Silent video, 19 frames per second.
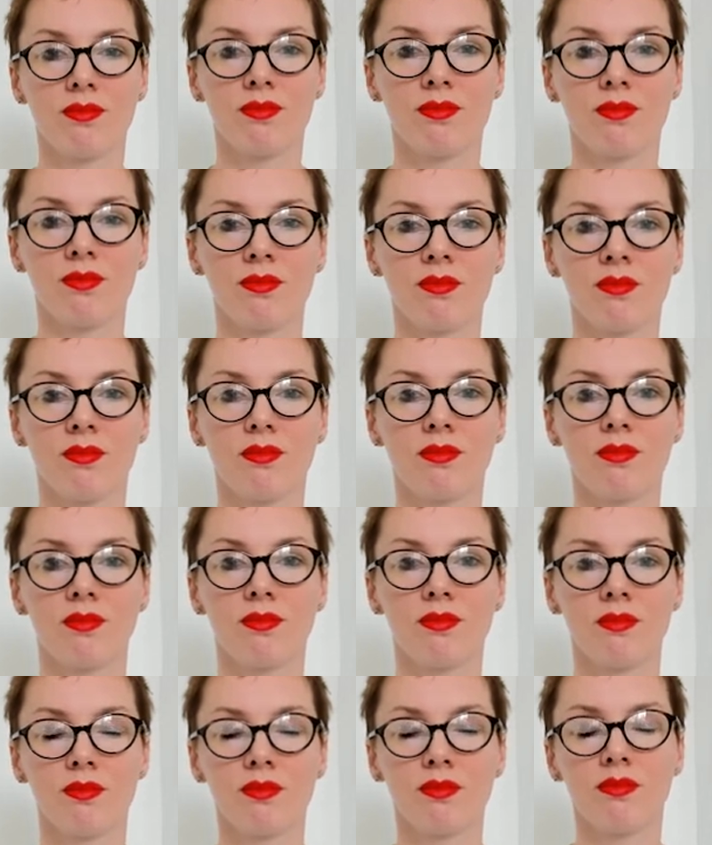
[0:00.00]

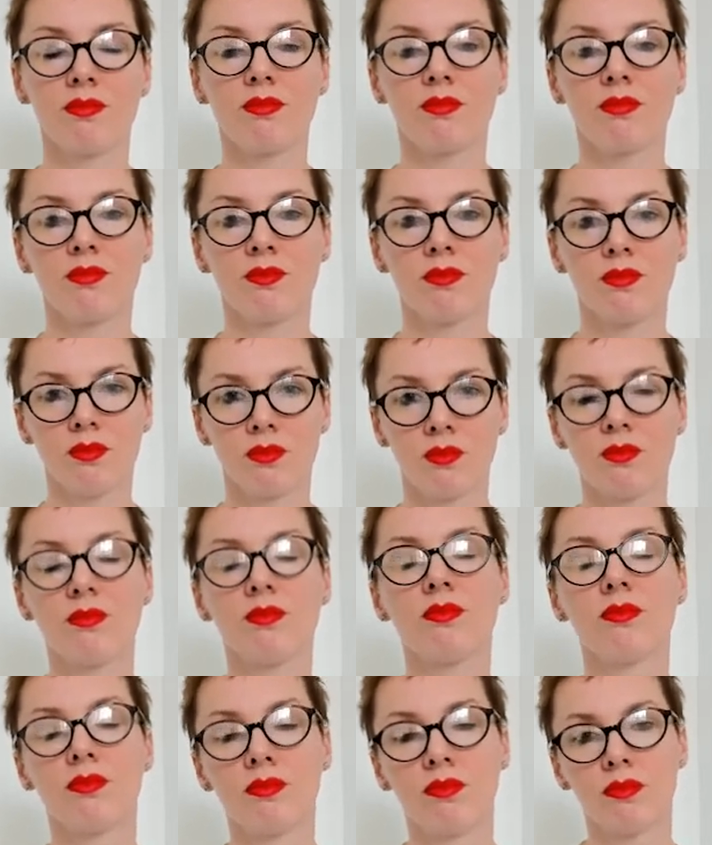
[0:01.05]

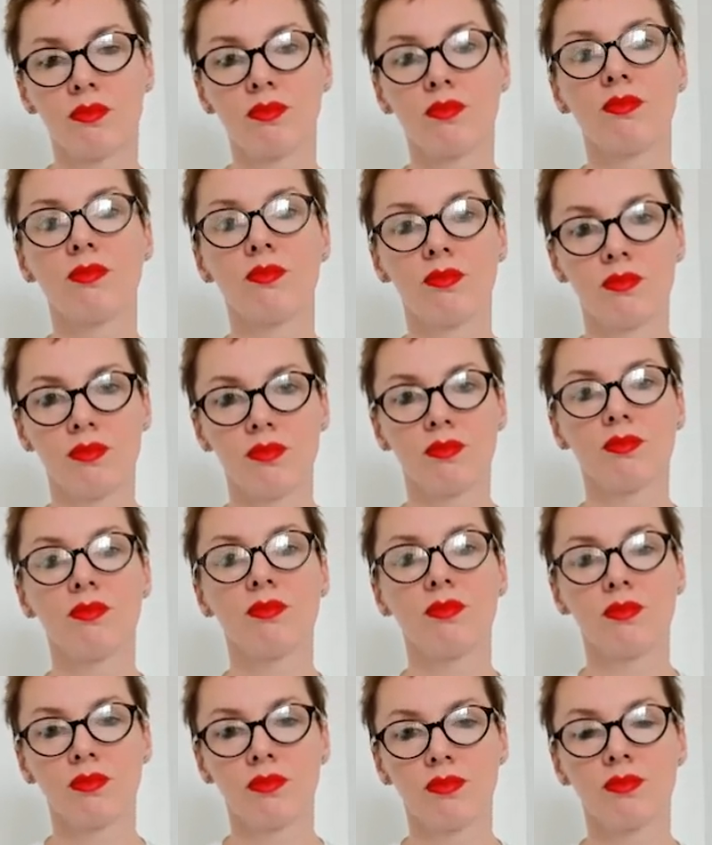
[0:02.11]

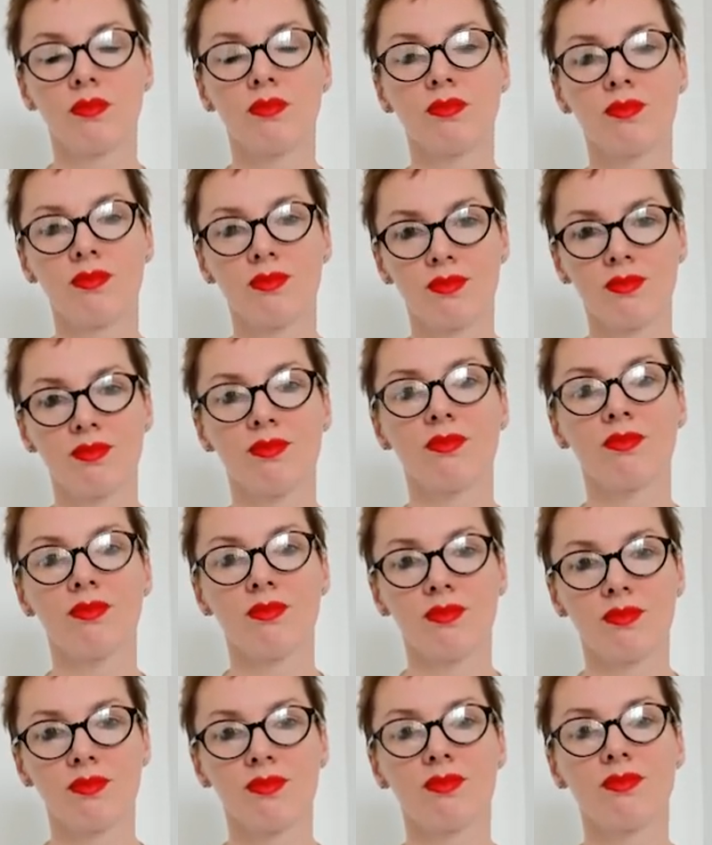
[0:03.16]

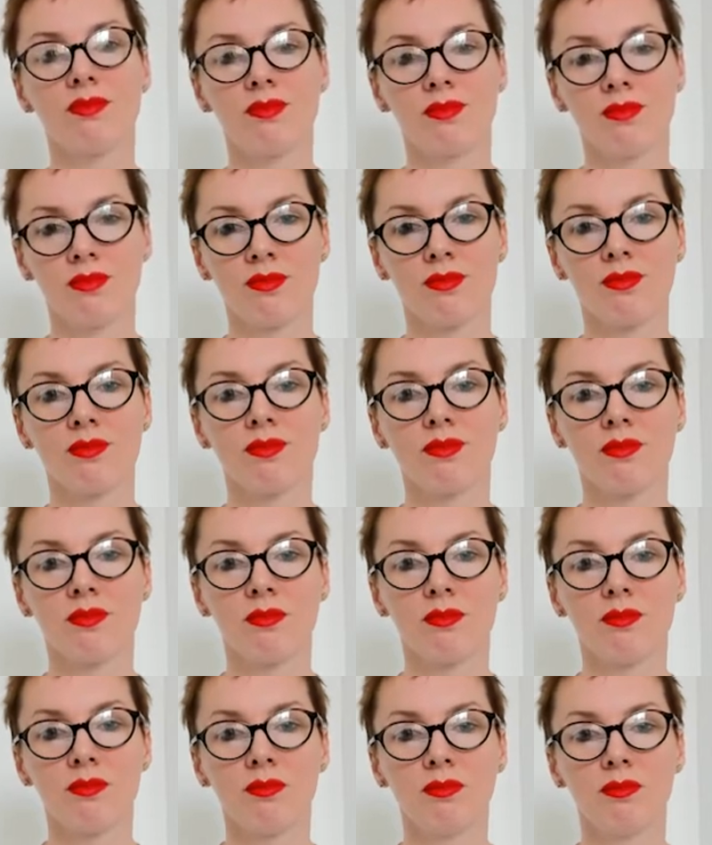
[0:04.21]

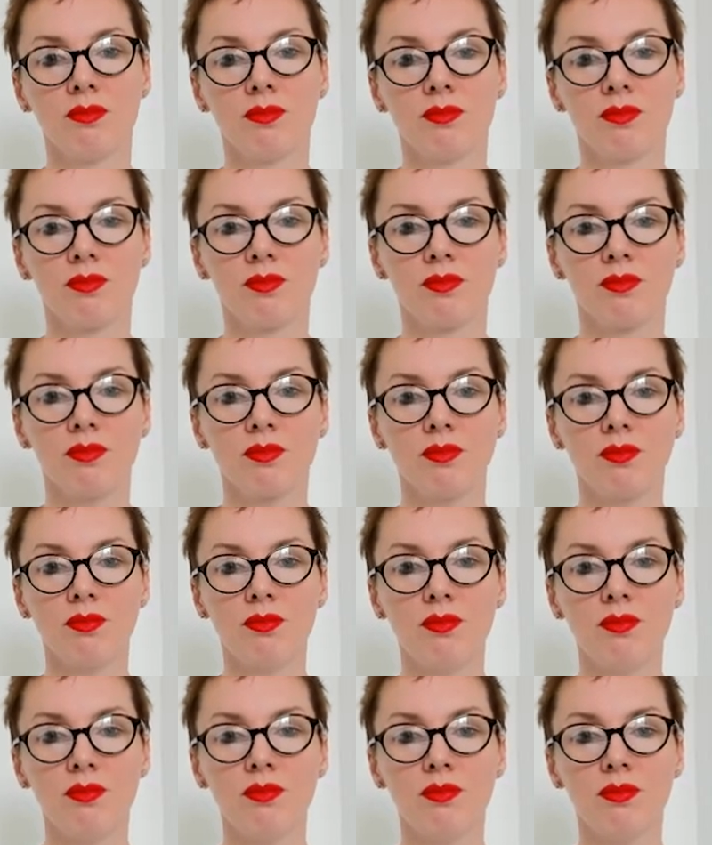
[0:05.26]

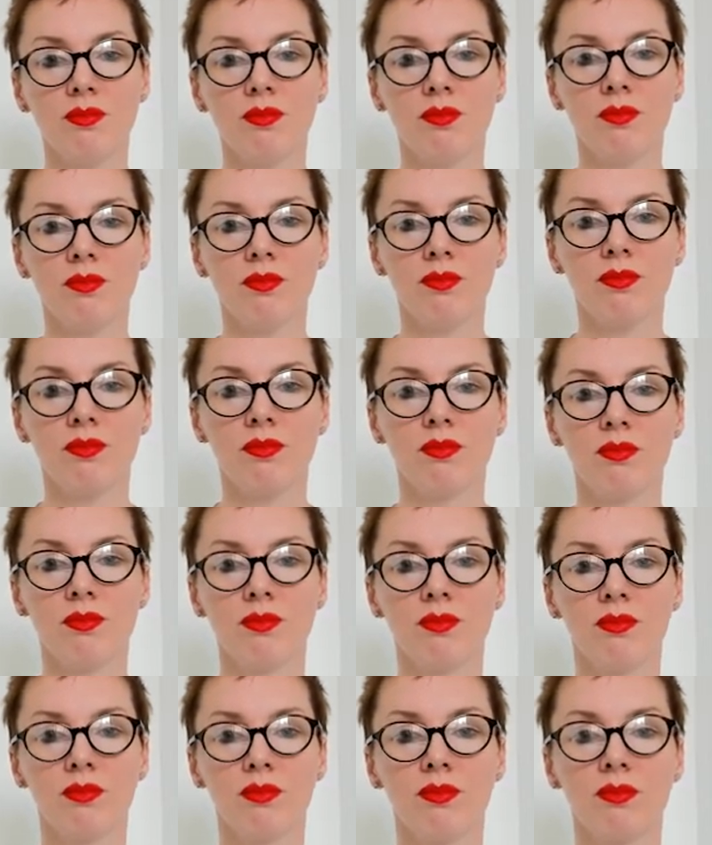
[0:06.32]

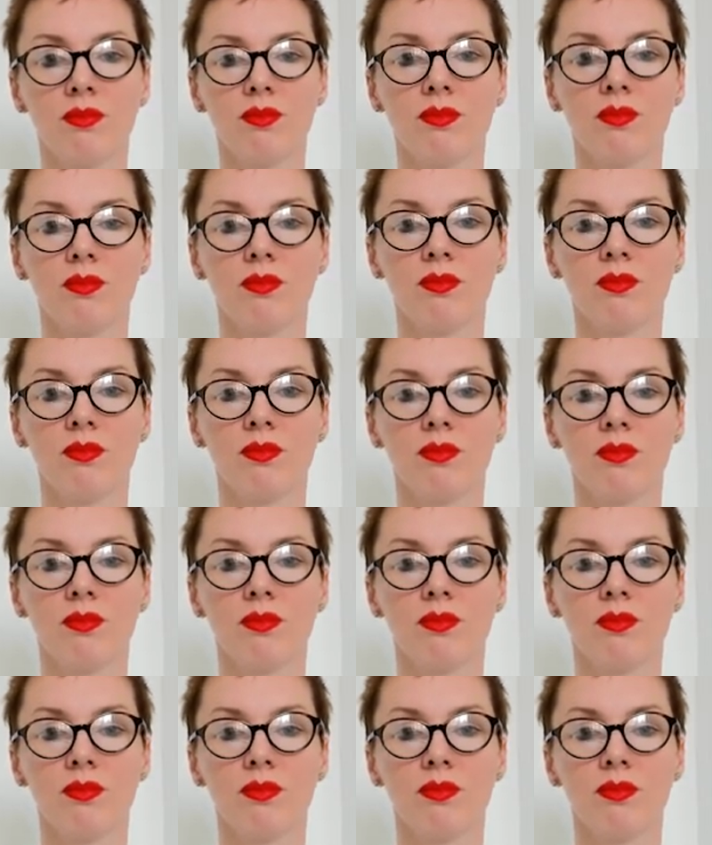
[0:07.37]
(not speaking)